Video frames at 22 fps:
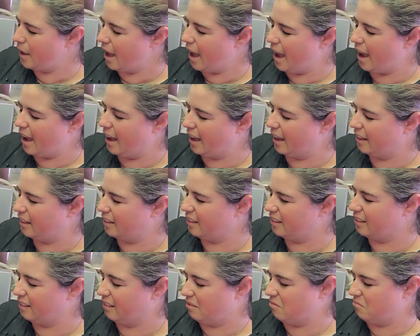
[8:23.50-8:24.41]
And
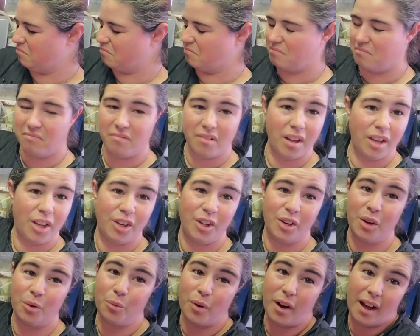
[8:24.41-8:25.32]
you
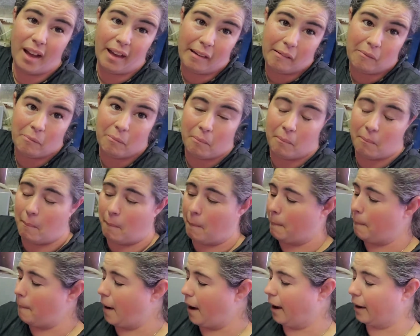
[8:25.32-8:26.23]
know what?
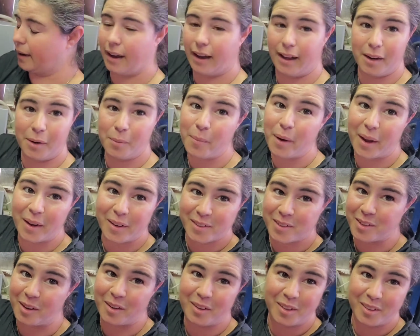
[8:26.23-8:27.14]
I kind of might
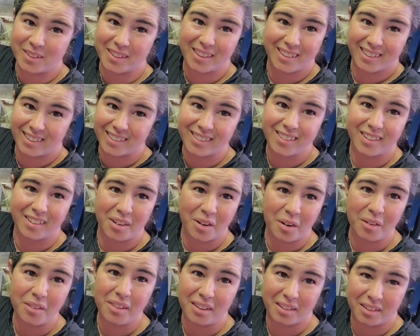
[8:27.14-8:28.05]
start using this on
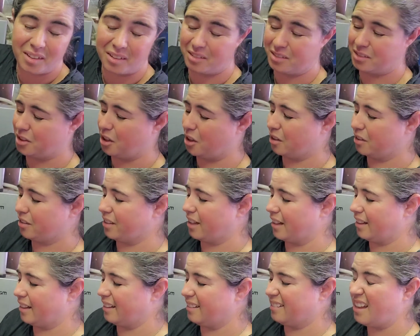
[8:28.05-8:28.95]
all the dogs
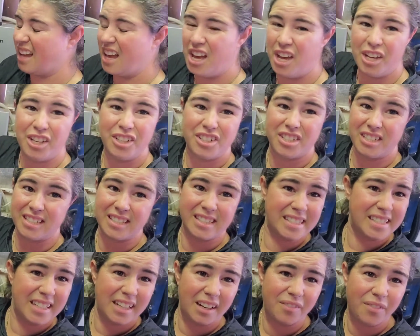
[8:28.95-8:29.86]
like this, just to
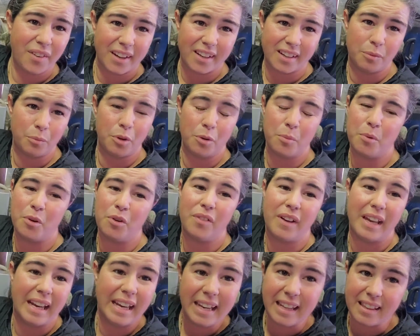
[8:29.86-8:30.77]
see if I can remove
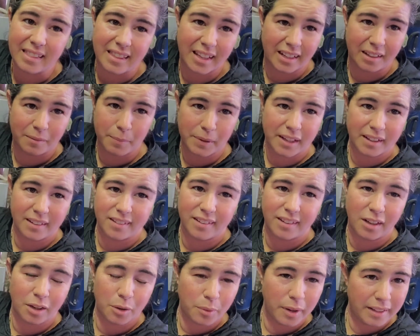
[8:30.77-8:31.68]
anything, because
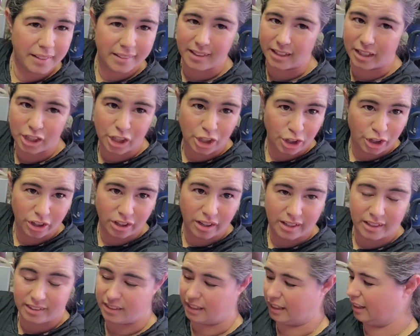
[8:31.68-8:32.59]
you know what? It's not going to hurt
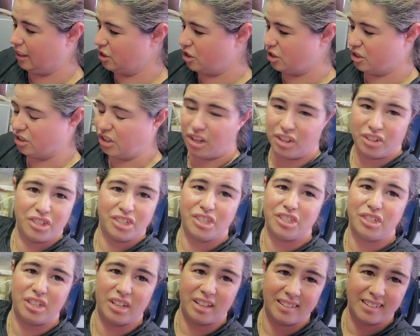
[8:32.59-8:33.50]
anything. As you saw, she
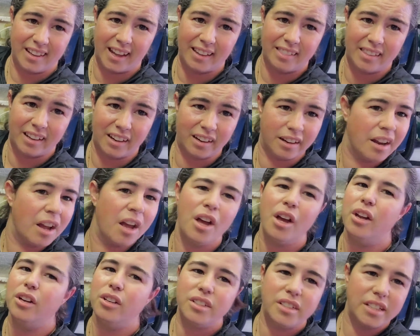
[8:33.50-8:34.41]
just sat there.
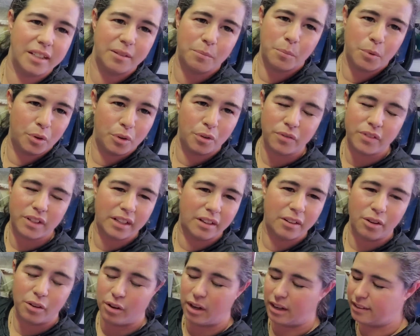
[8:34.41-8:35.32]
Didn't move,
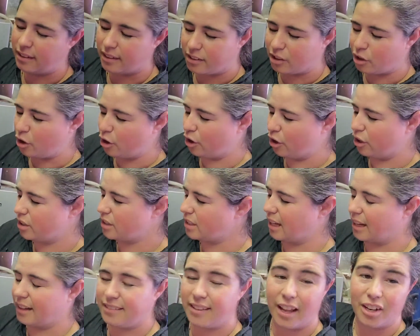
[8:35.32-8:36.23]
it doesn't hurt.
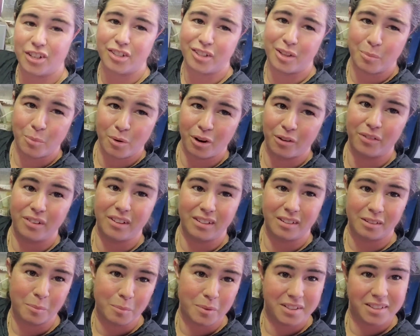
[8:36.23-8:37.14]
It's actually more of a
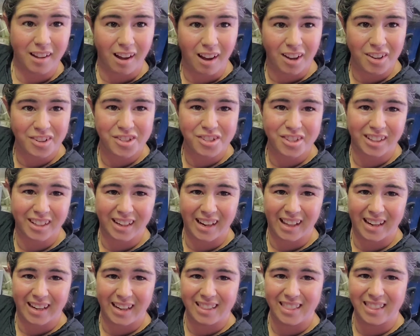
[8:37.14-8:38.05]
little massage than
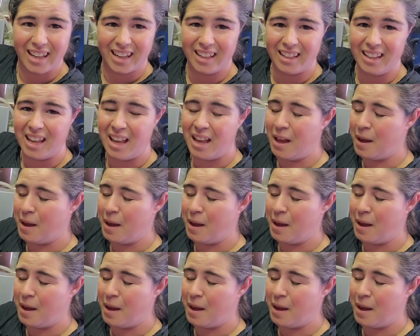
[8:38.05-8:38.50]
anything.